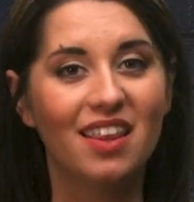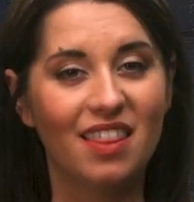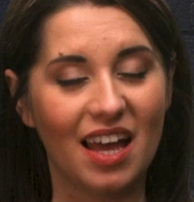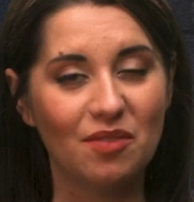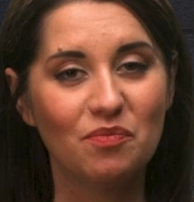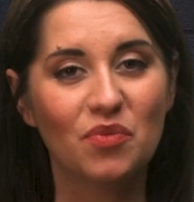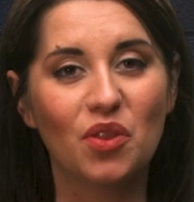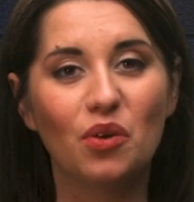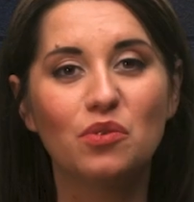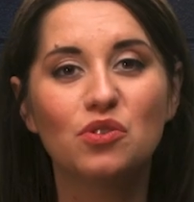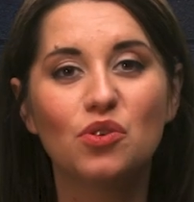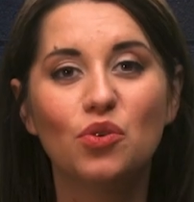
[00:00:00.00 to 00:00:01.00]
Then,
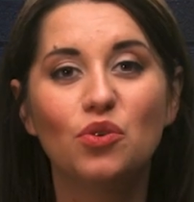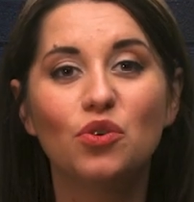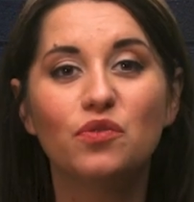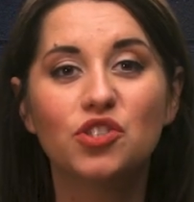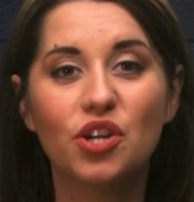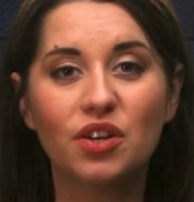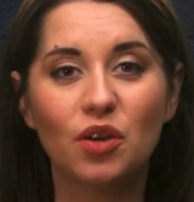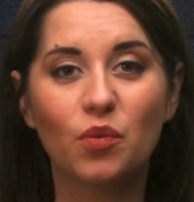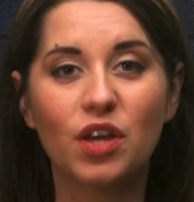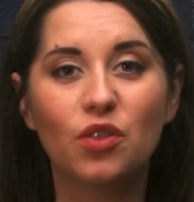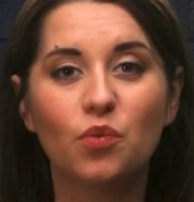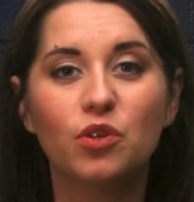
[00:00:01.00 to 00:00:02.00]
those who you've shared it
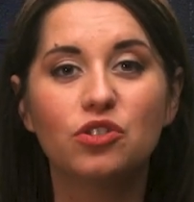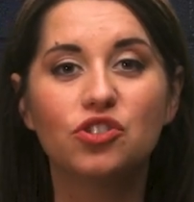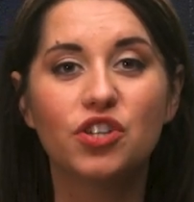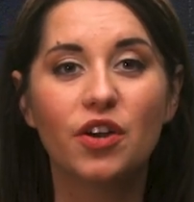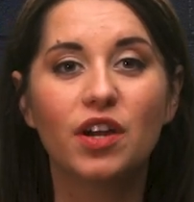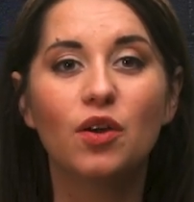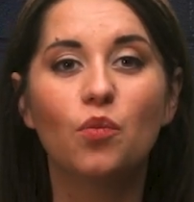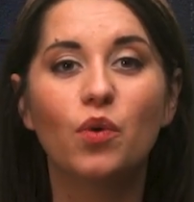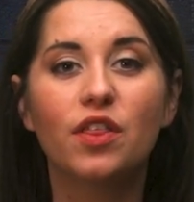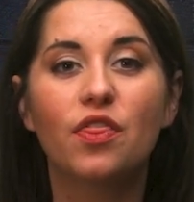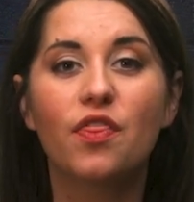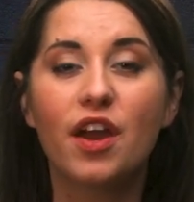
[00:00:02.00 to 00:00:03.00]
with will share it
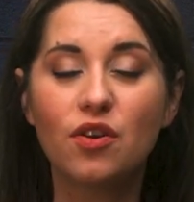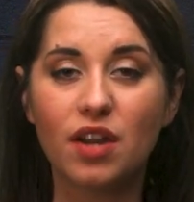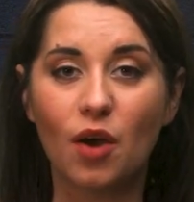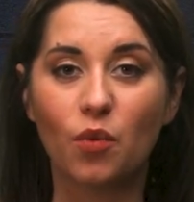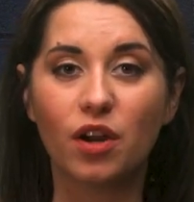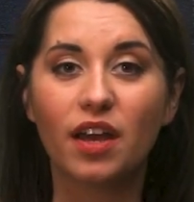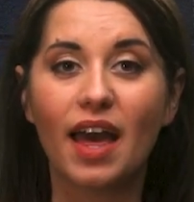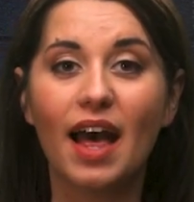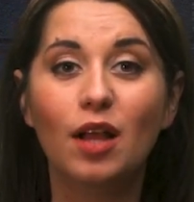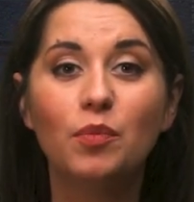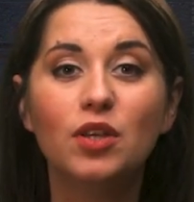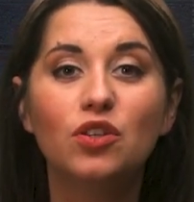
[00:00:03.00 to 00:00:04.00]
with their network,
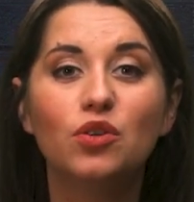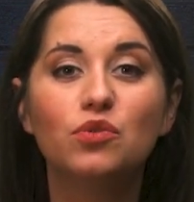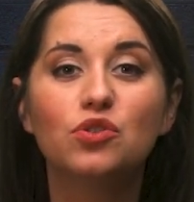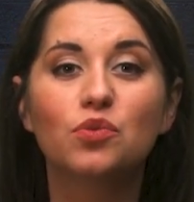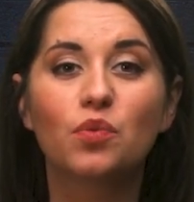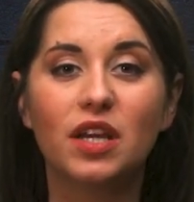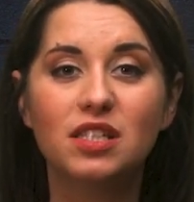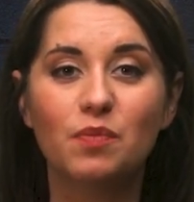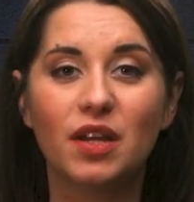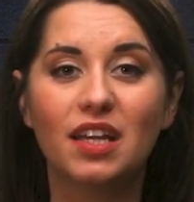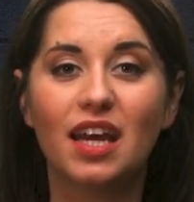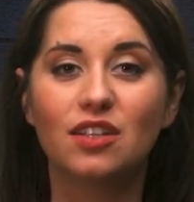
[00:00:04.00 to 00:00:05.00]
helping you to raise
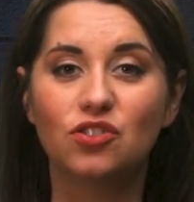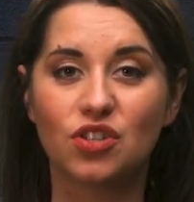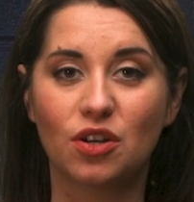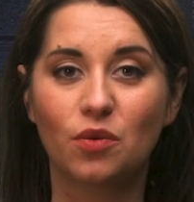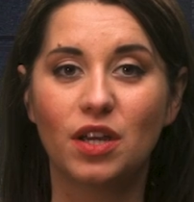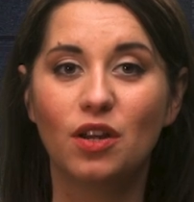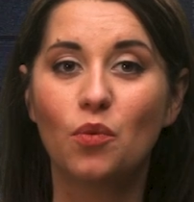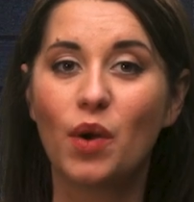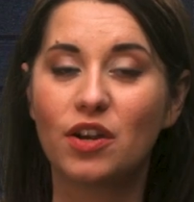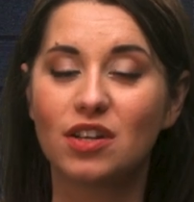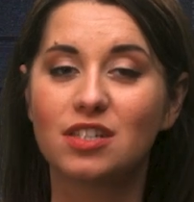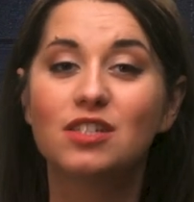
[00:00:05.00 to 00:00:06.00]
money and generate
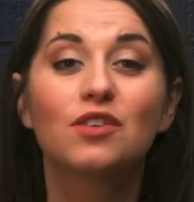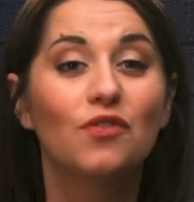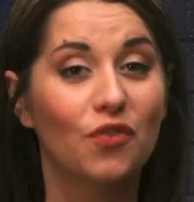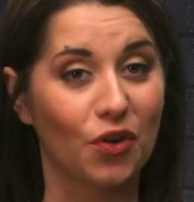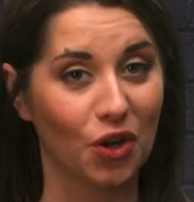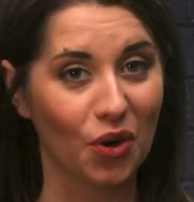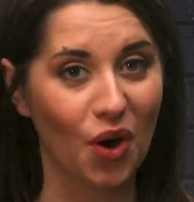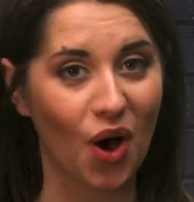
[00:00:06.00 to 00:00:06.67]
awareness for your